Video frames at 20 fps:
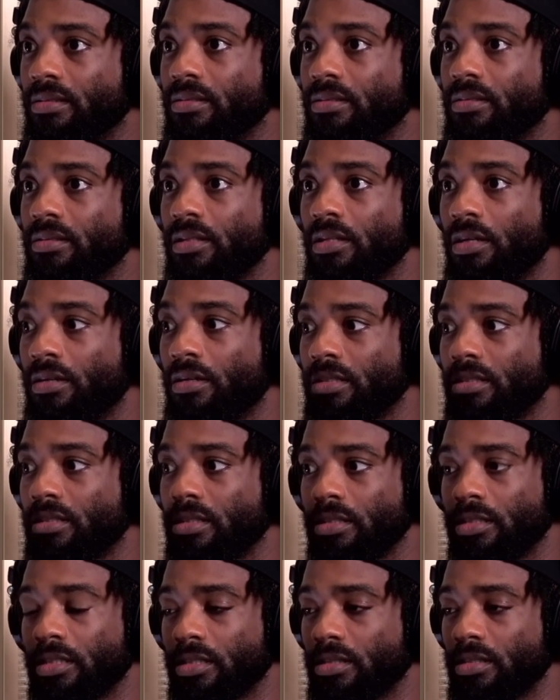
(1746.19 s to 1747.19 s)
You know,
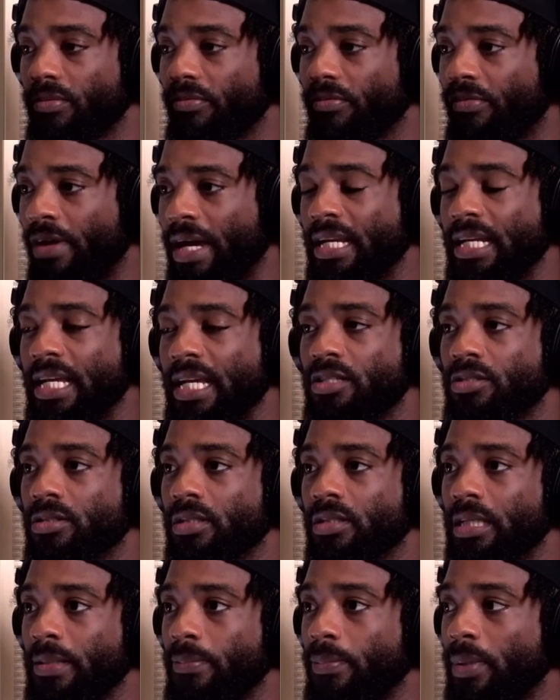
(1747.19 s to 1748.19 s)
it's just
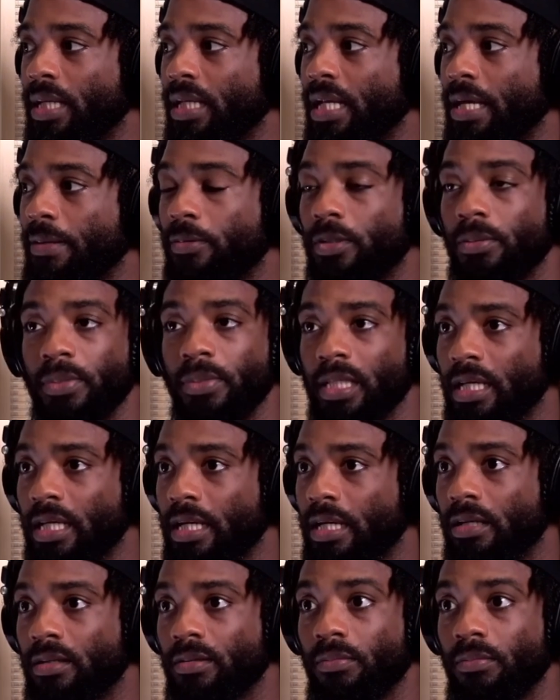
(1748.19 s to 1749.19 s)
financially being able to be
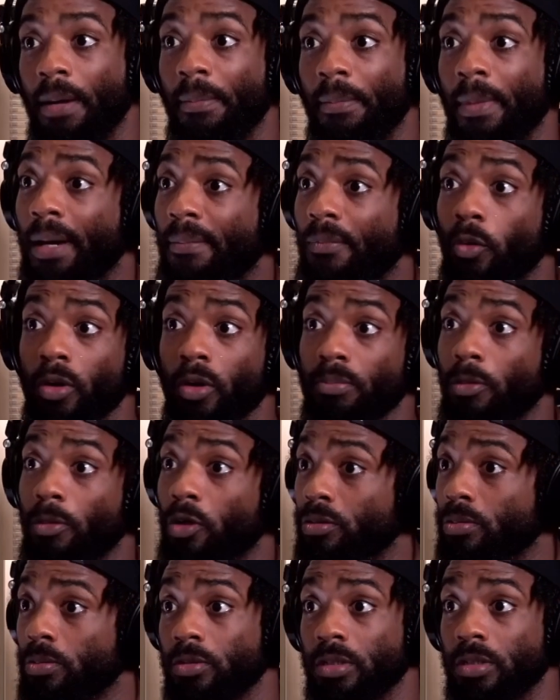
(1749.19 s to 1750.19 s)
there. My mom worked
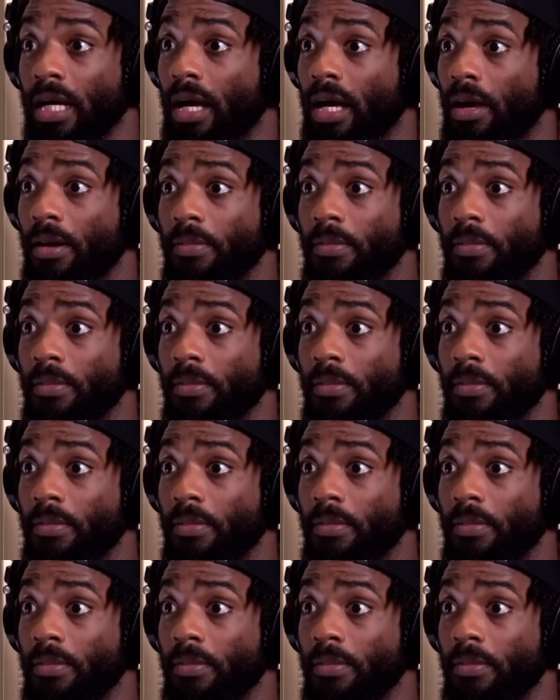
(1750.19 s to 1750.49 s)
multiple jobs.